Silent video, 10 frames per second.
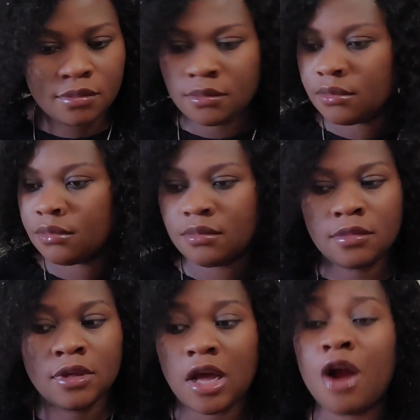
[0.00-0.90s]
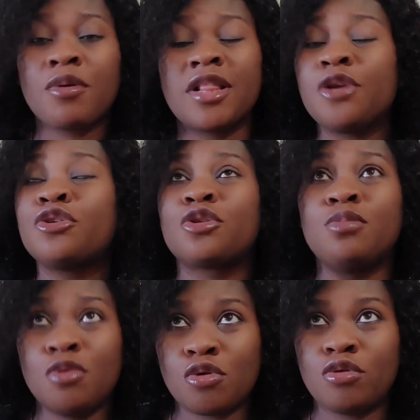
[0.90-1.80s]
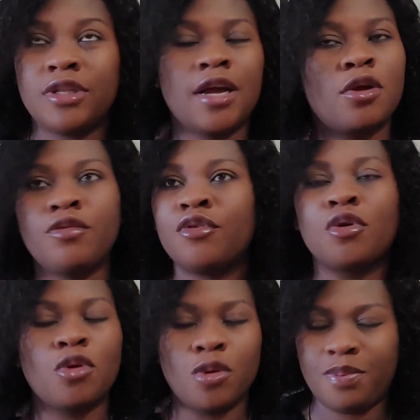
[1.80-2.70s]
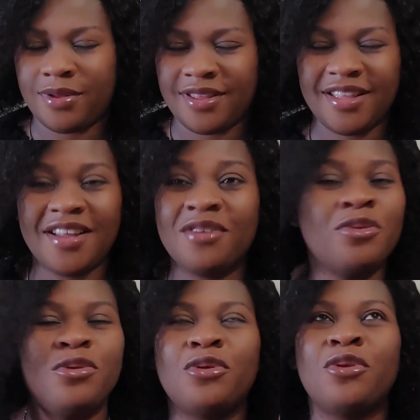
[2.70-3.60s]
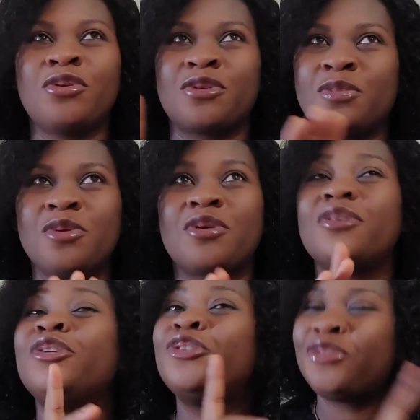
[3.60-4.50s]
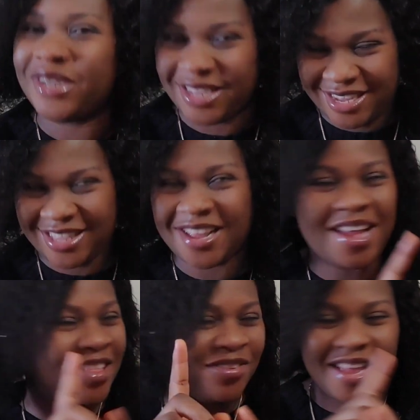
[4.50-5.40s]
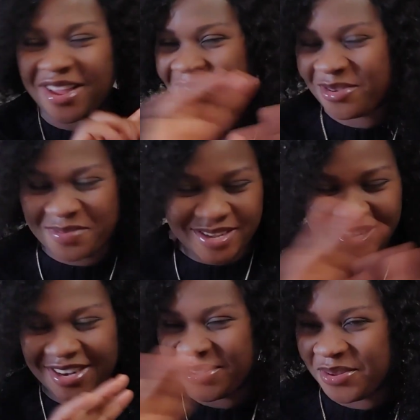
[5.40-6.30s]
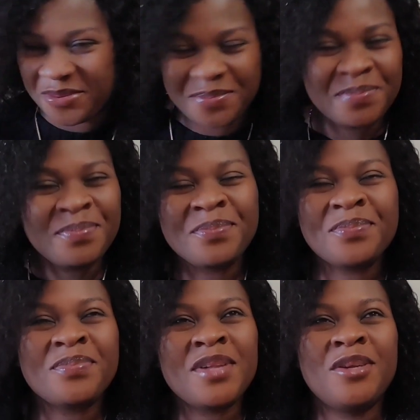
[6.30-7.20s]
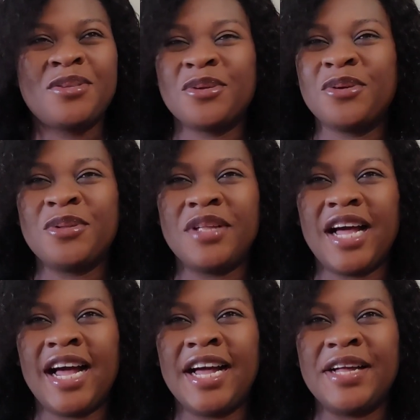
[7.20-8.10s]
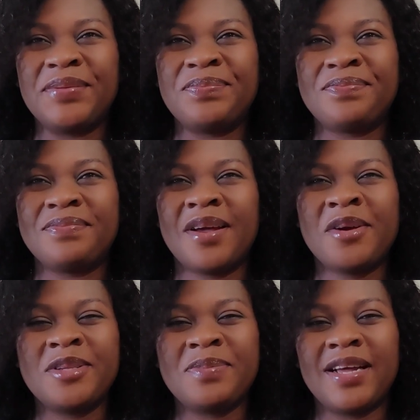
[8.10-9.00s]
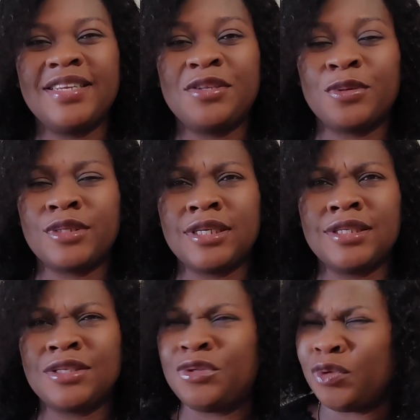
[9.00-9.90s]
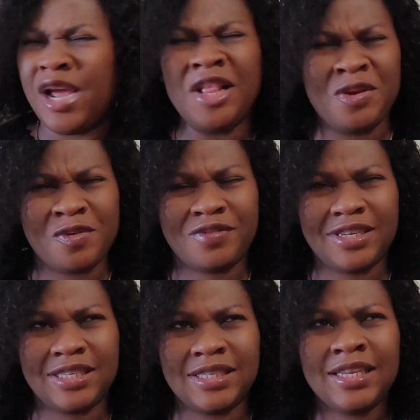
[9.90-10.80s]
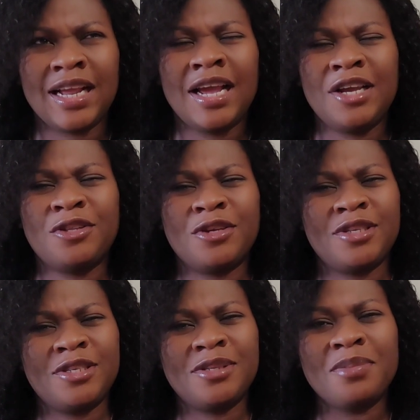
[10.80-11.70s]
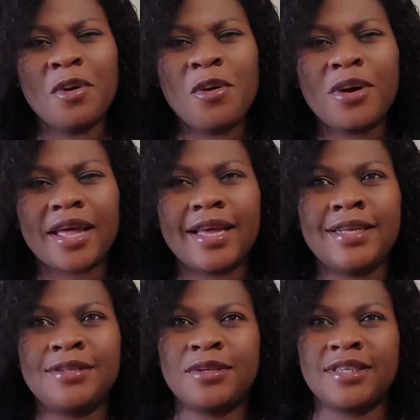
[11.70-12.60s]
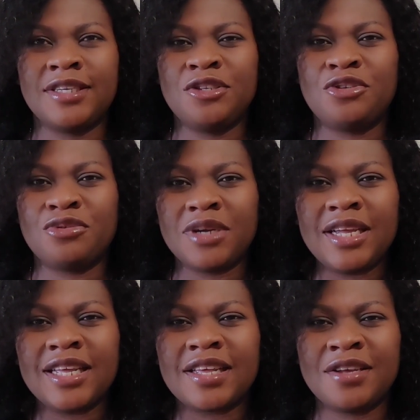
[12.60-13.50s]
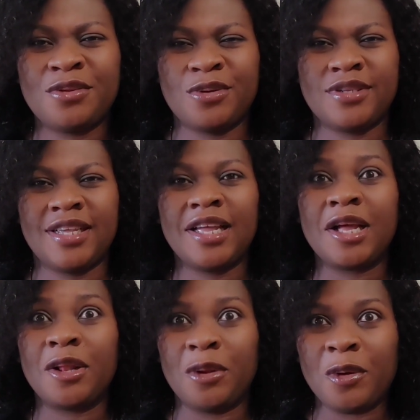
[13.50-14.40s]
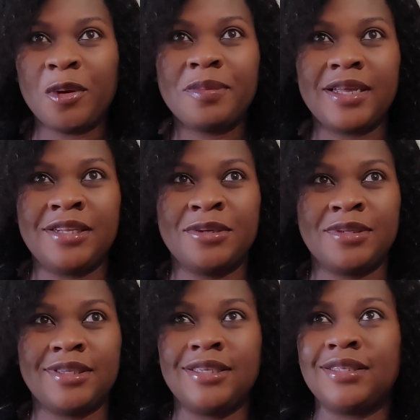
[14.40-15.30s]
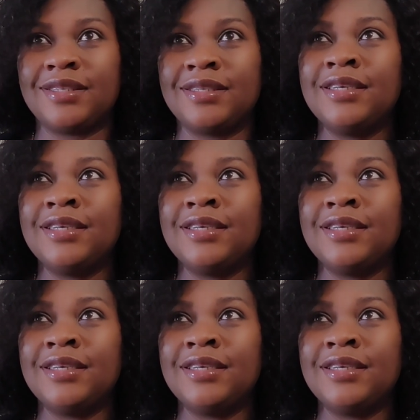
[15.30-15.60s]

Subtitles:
I'd rather you smoke than even club. Not smoke. You drink. Then I don't like smoking at all. So, my husband doesn't do any of this. He doesn't smoke. He doesn't drink. He doesn't club. He doesn't...